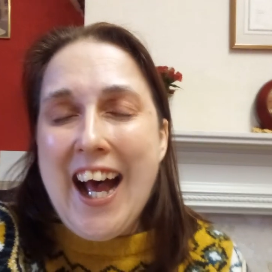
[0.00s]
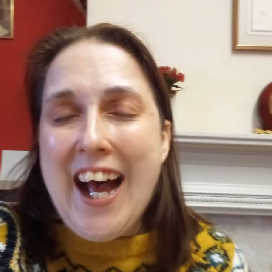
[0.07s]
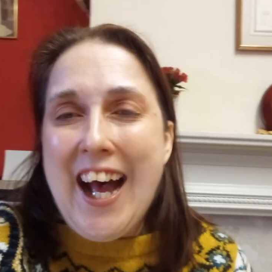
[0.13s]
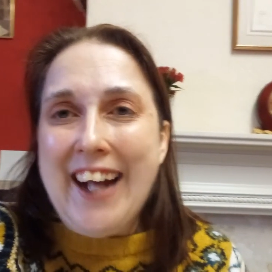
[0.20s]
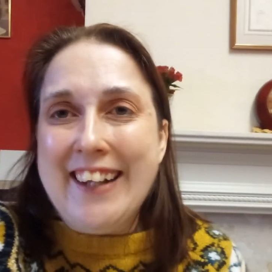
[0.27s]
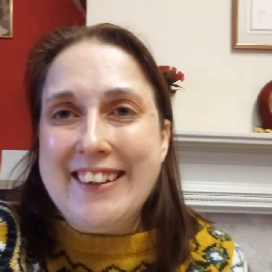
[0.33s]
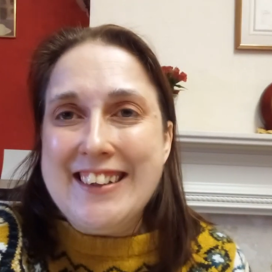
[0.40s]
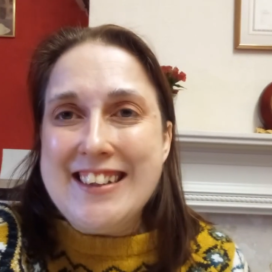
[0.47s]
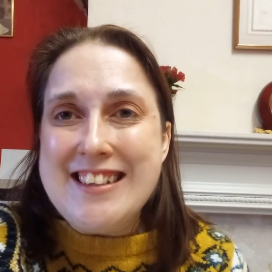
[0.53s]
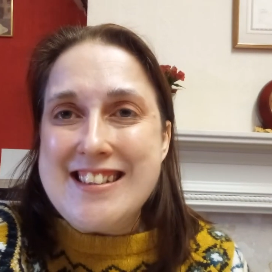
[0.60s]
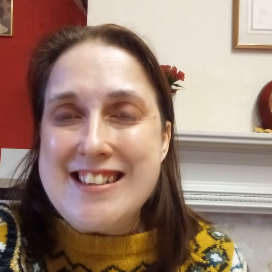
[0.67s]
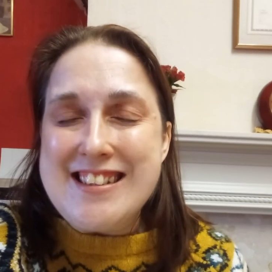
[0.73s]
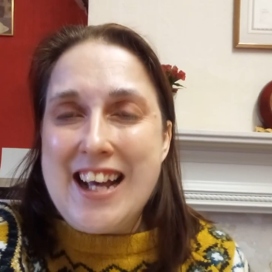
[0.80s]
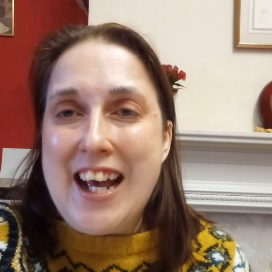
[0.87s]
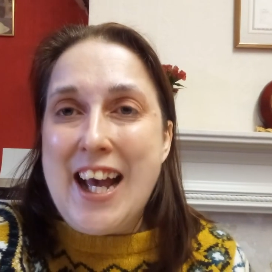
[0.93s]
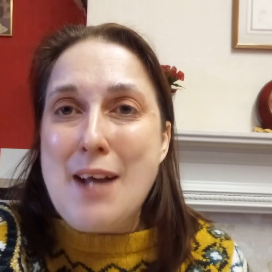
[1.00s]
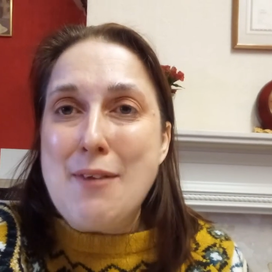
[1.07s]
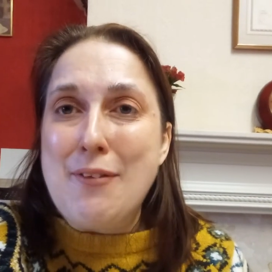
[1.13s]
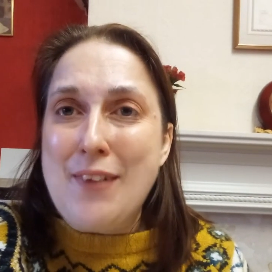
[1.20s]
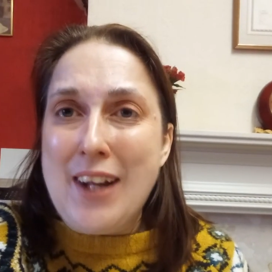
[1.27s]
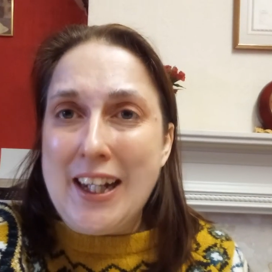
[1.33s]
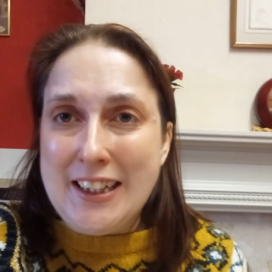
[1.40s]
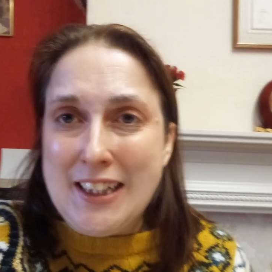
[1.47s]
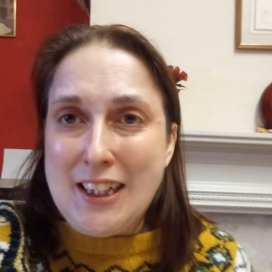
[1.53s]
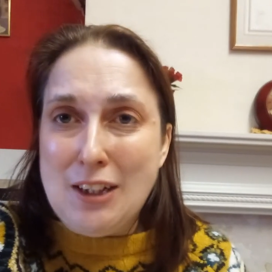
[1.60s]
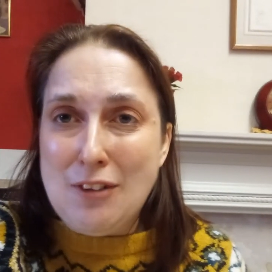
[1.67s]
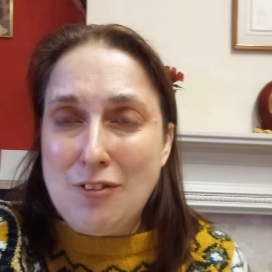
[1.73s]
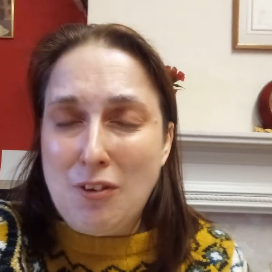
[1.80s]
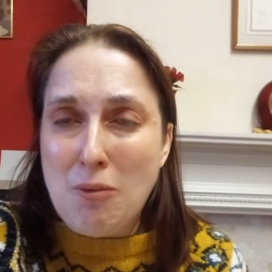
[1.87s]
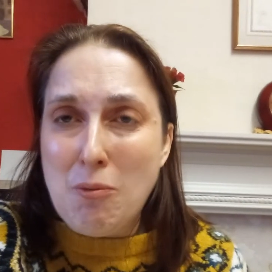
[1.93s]
And thank
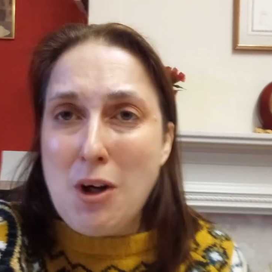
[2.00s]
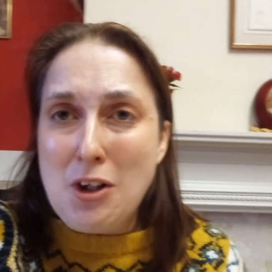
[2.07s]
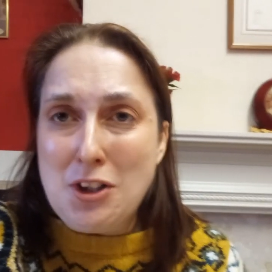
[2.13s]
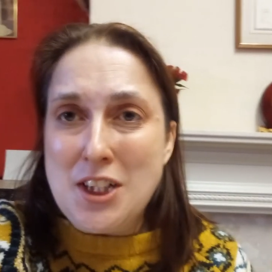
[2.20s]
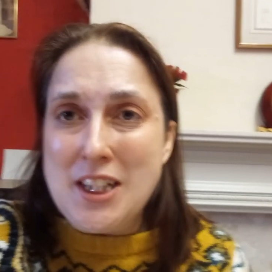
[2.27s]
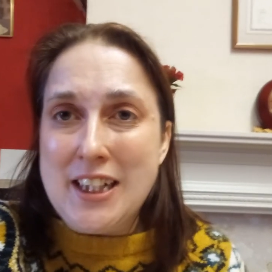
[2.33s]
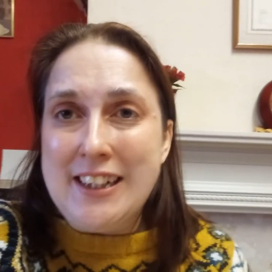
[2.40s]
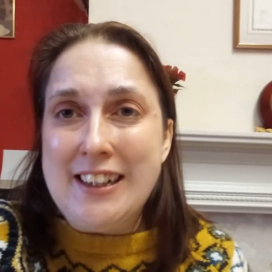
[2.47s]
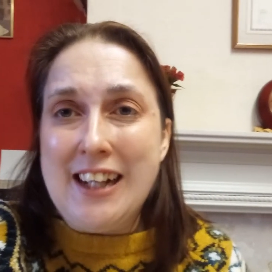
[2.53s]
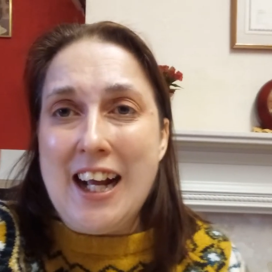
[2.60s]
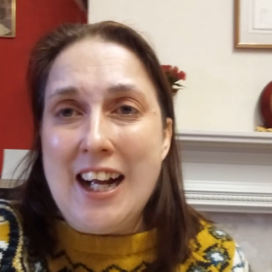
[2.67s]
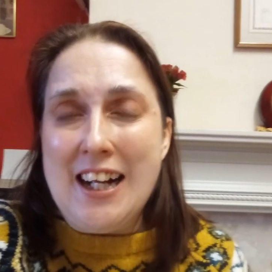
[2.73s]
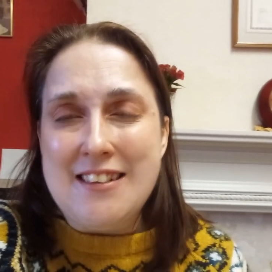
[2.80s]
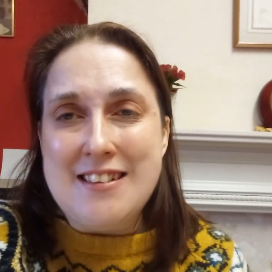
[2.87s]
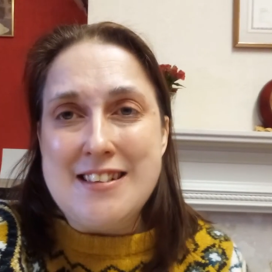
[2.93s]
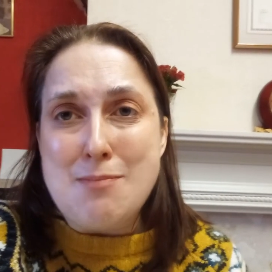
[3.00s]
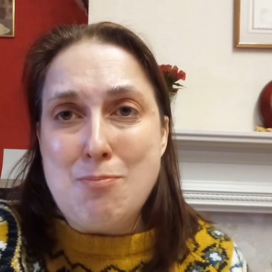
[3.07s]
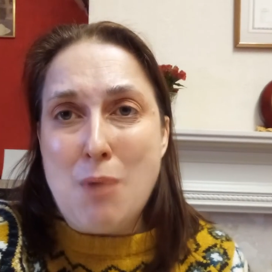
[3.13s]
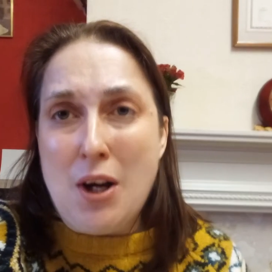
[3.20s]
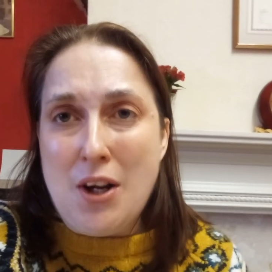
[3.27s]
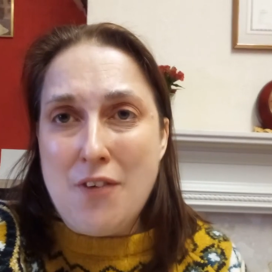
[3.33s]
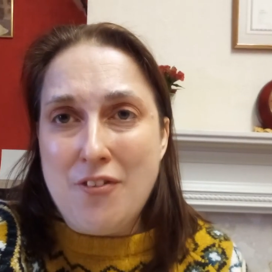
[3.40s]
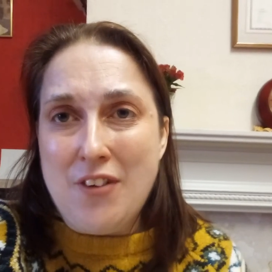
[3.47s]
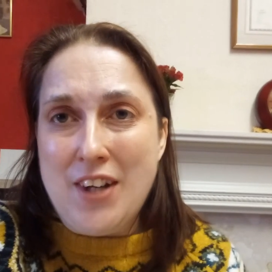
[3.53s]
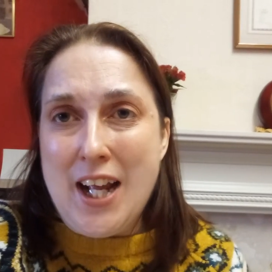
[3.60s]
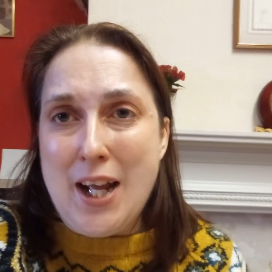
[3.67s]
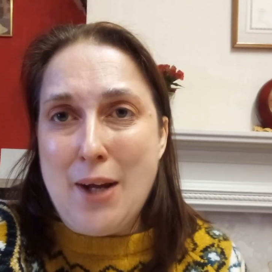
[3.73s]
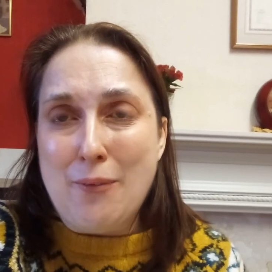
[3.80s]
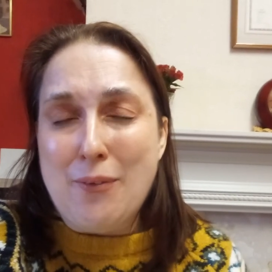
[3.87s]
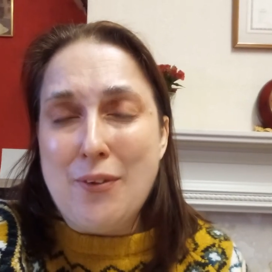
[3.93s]
you for watching, and bye for
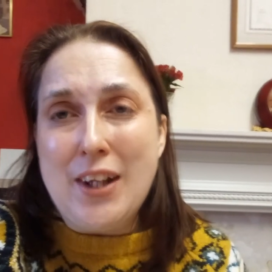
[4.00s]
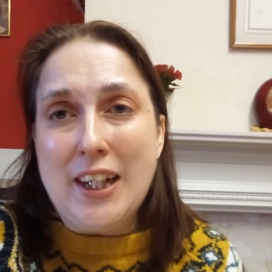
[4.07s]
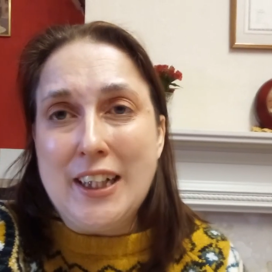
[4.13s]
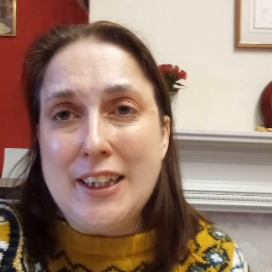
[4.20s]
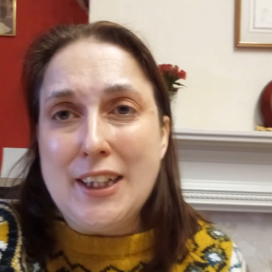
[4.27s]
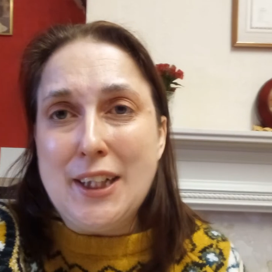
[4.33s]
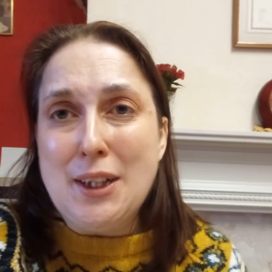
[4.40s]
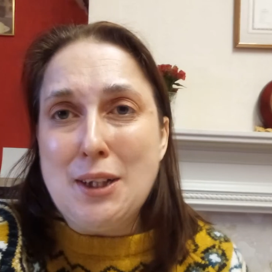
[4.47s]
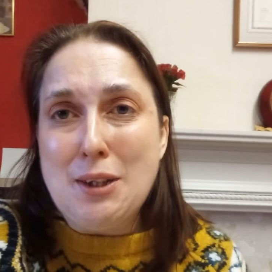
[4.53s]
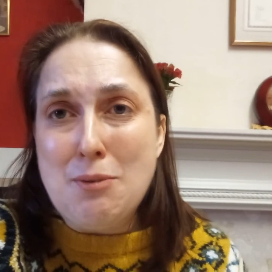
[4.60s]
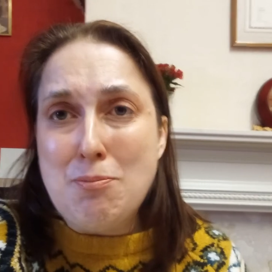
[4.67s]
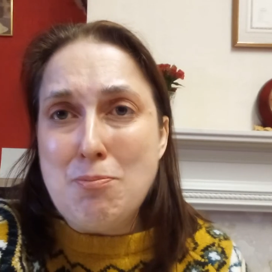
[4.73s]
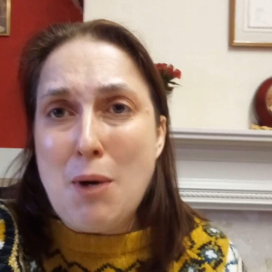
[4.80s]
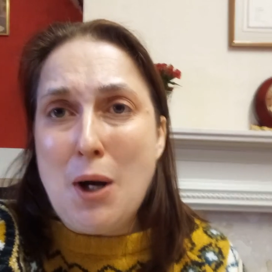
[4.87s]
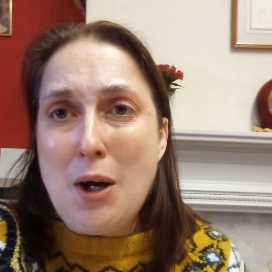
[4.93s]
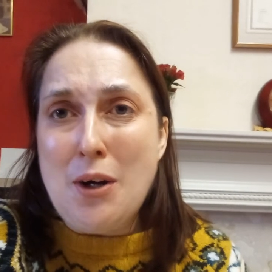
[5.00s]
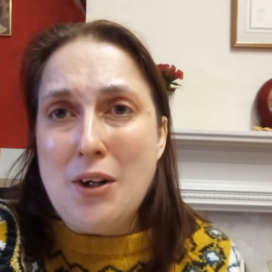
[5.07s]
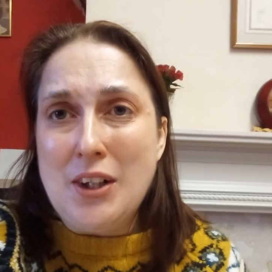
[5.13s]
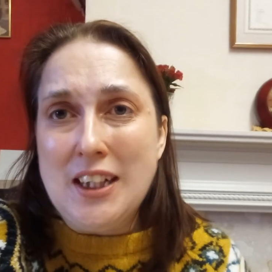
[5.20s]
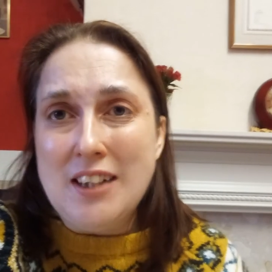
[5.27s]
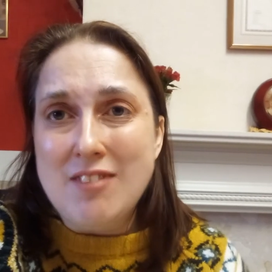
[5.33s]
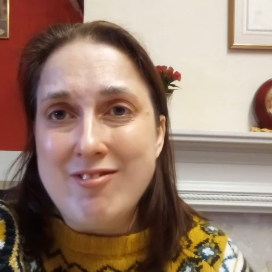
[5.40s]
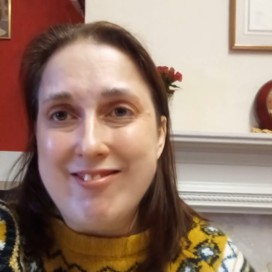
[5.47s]
now. Thank you, bye.